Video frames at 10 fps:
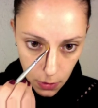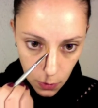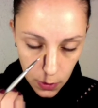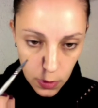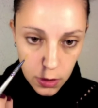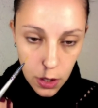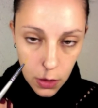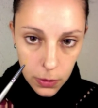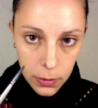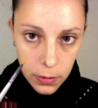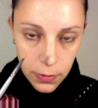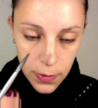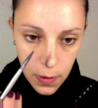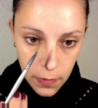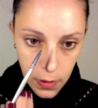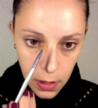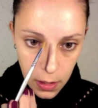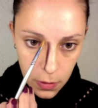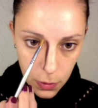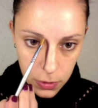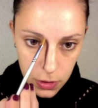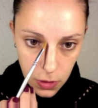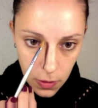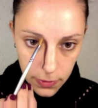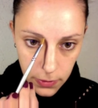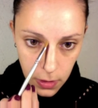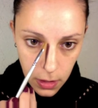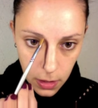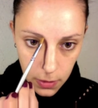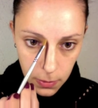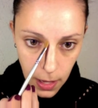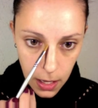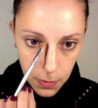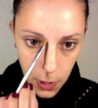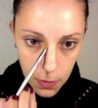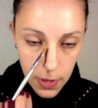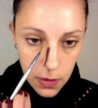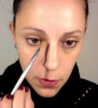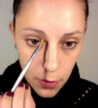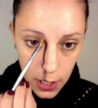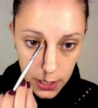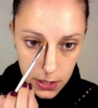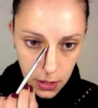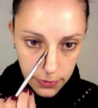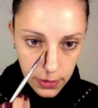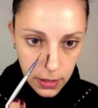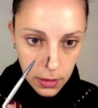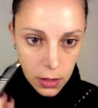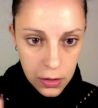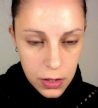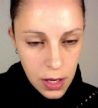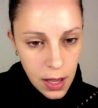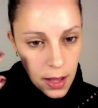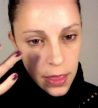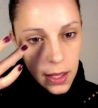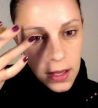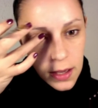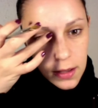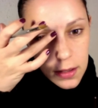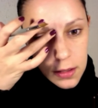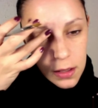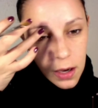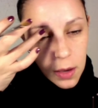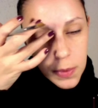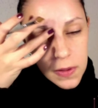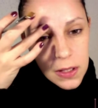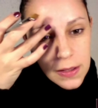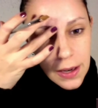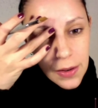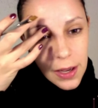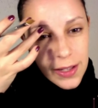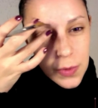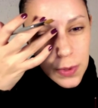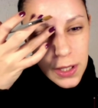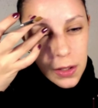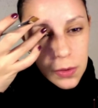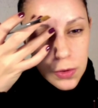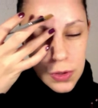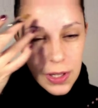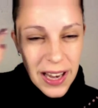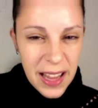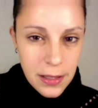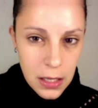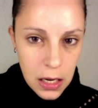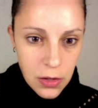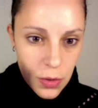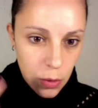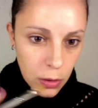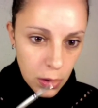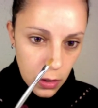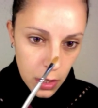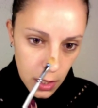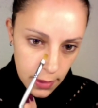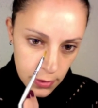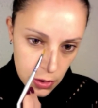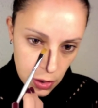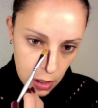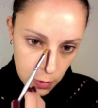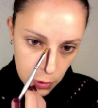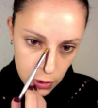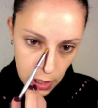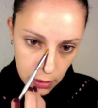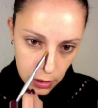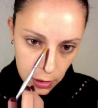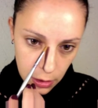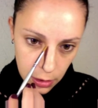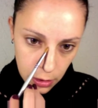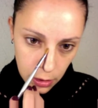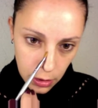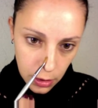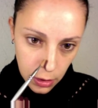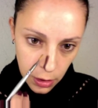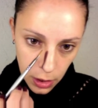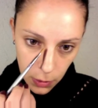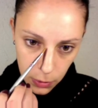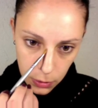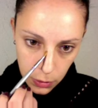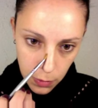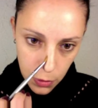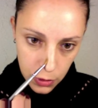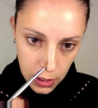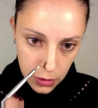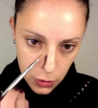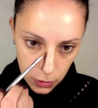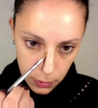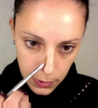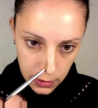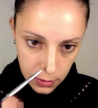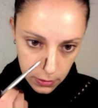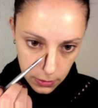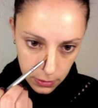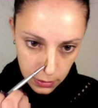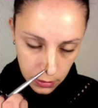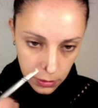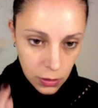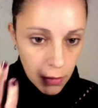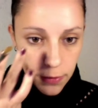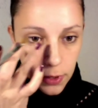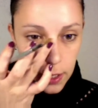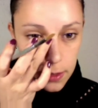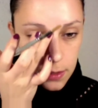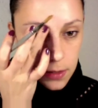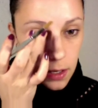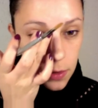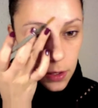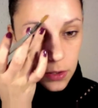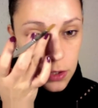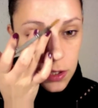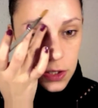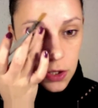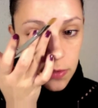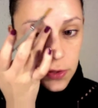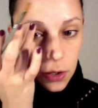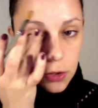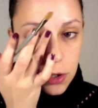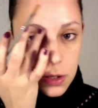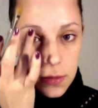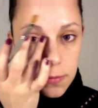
We will go from the roots of the eyebrow, but really softly, because I think up in this area is when it looks less natural. If you start more down here, it will look more natural, but don't forget this area, just soft touch.